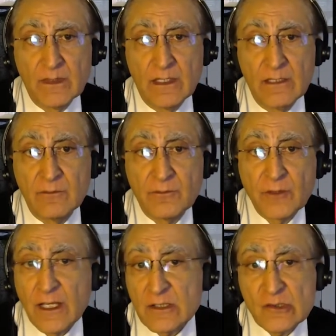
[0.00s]
in
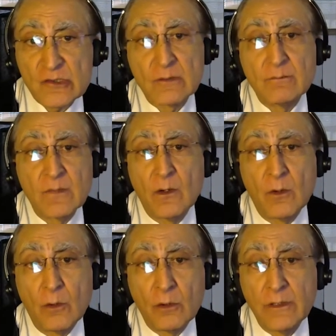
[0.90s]
French
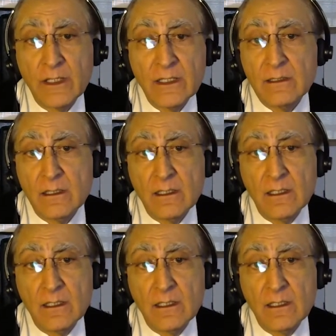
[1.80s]
or in